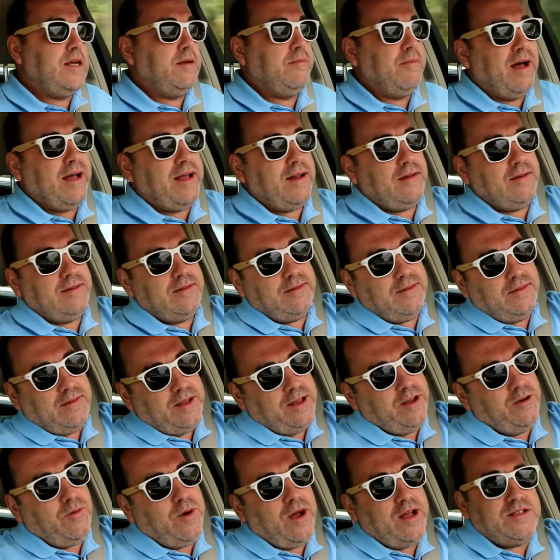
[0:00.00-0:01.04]
But
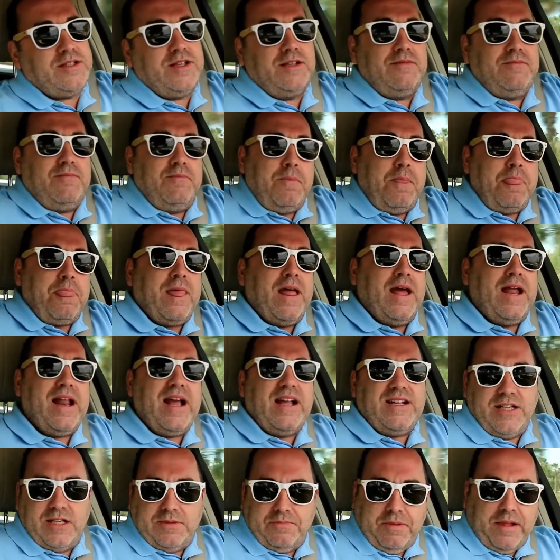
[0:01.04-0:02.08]
it wasn't. And
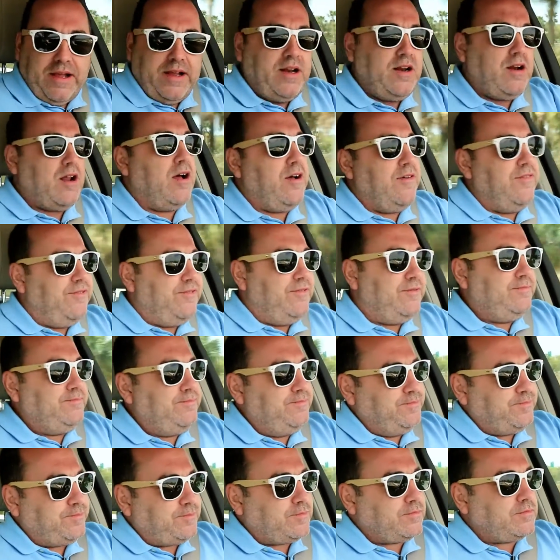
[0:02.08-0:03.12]
I just played it off.
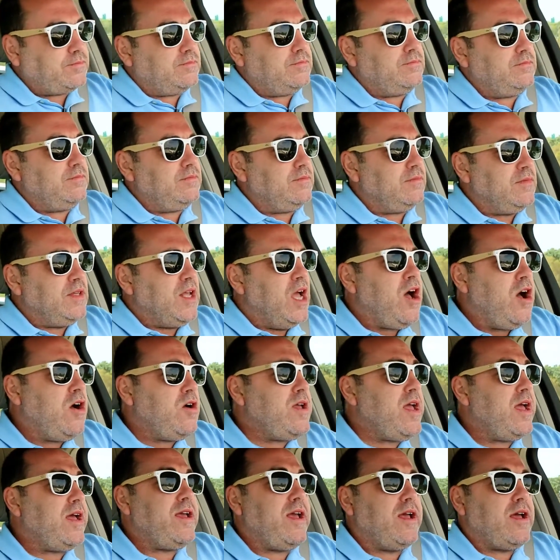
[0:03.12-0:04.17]
Oh
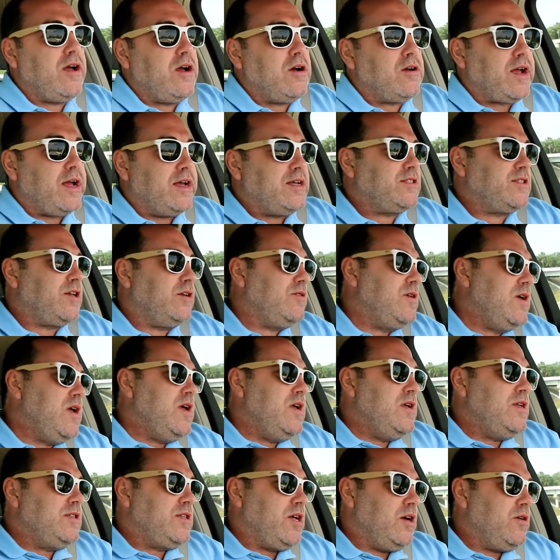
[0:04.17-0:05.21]
yeah, yeah. Okay, so
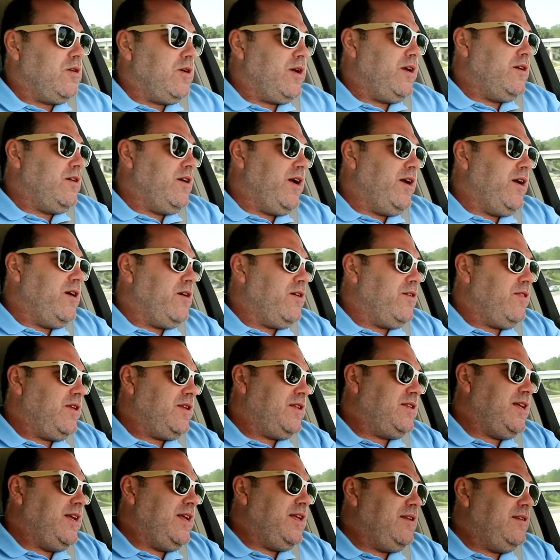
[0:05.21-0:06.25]
so here here are the
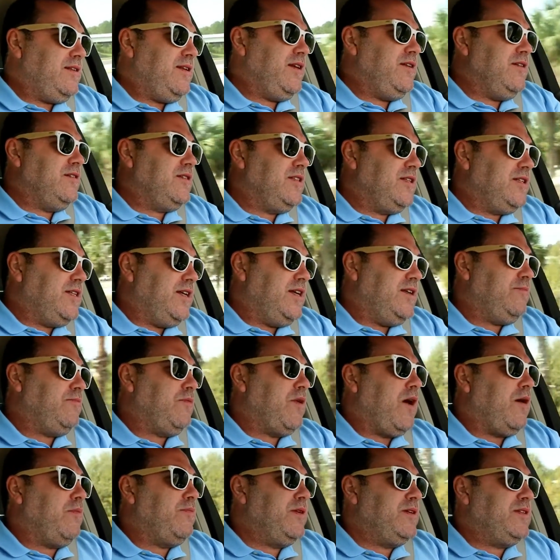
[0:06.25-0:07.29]
ten here's the ten
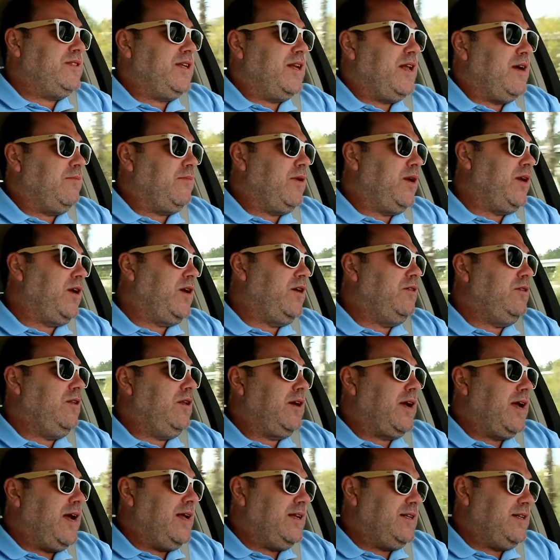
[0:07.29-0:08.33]
properties that I'm gonna go
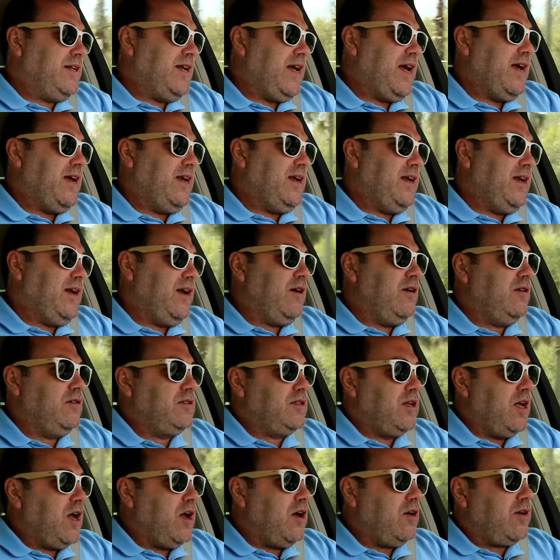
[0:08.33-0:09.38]
look at today. And he
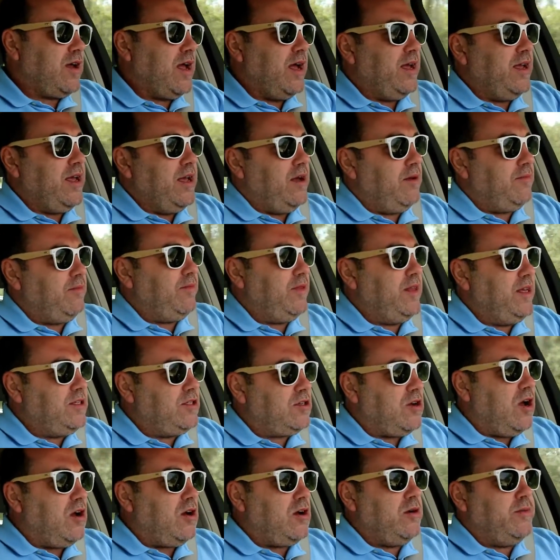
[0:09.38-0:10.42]
goes, okay, yep, these
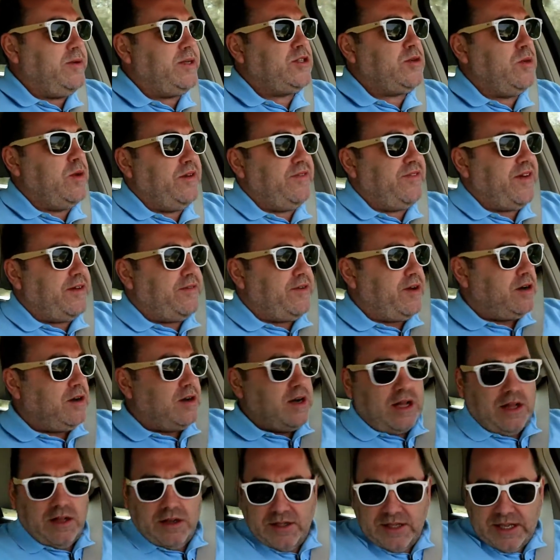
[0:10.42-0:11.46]
are all gonna be twenty five hundred
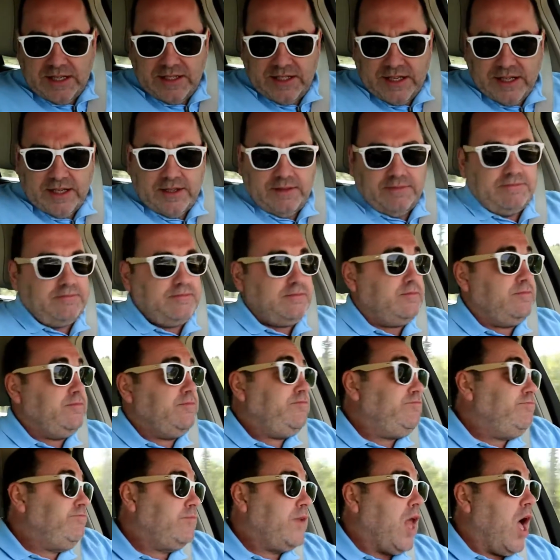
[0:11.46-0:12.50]
dollars. That's it.
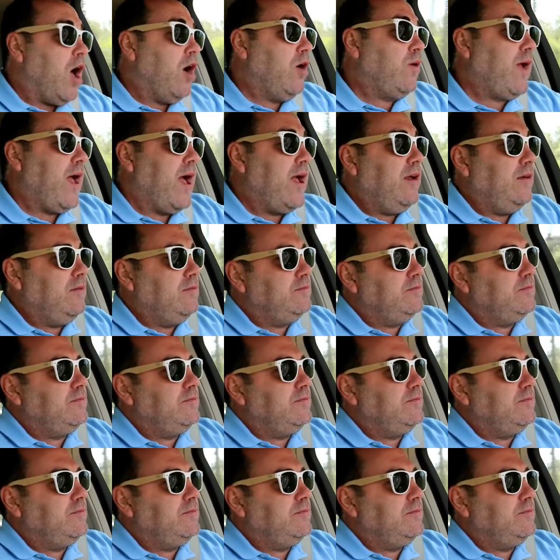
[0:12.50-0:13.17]
Okay.